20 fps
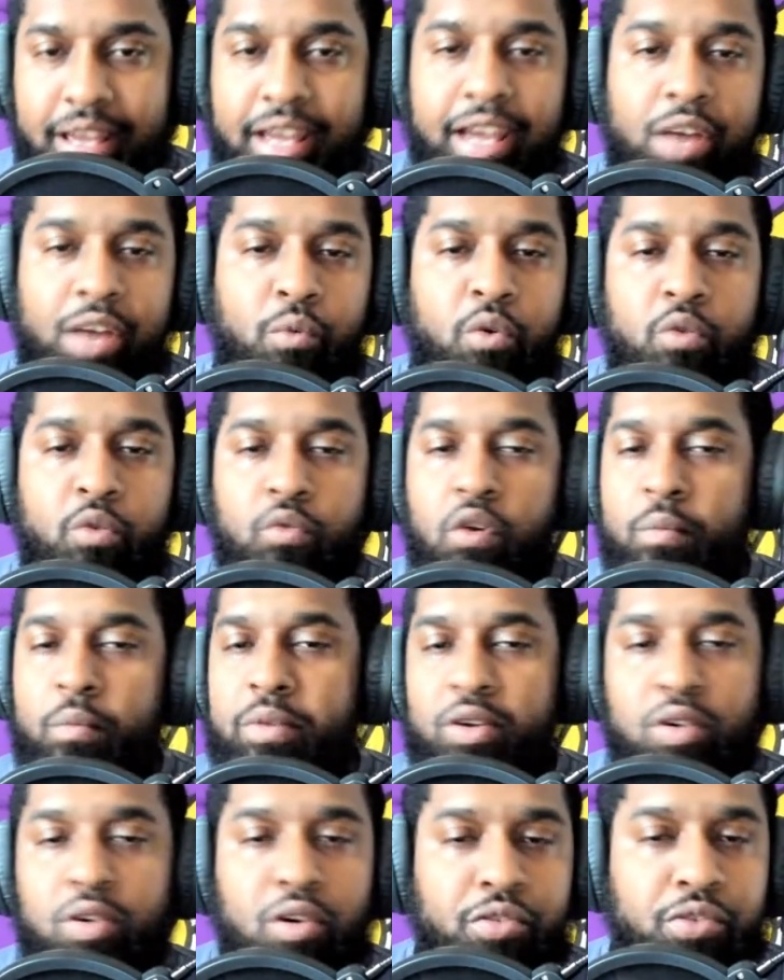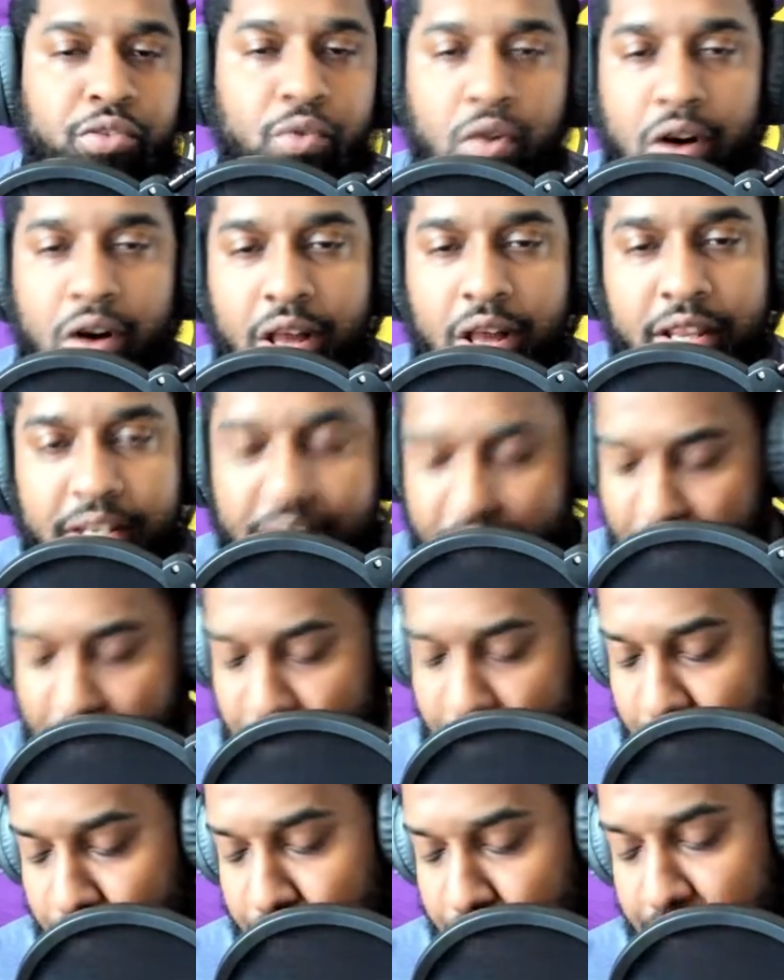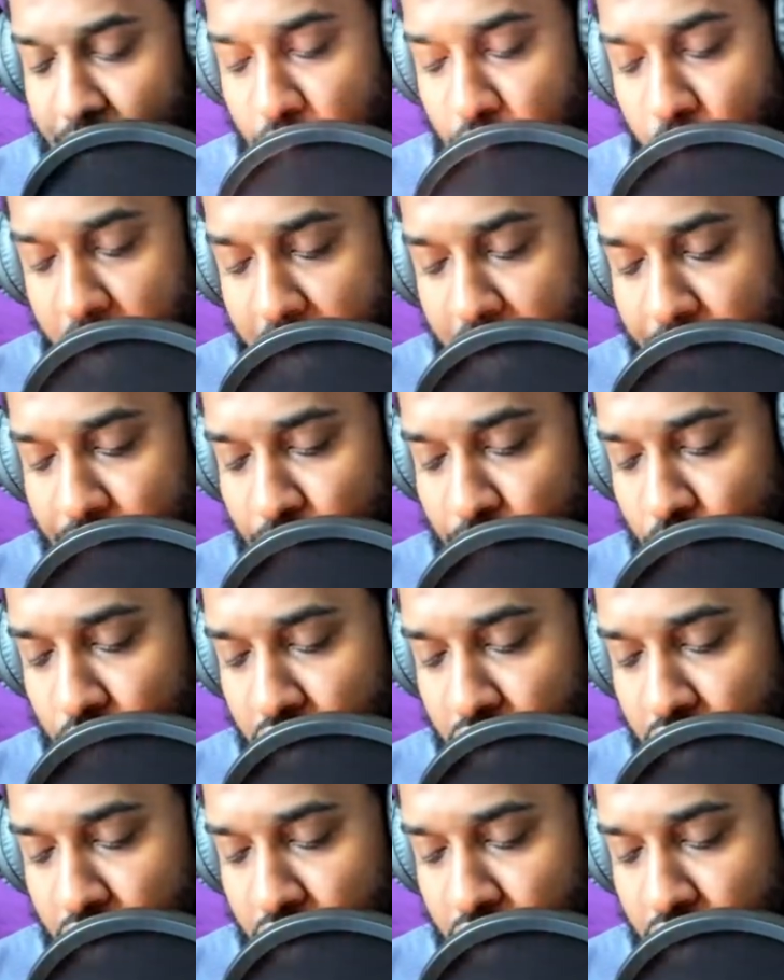And we won't be going through all of this. But the Ravens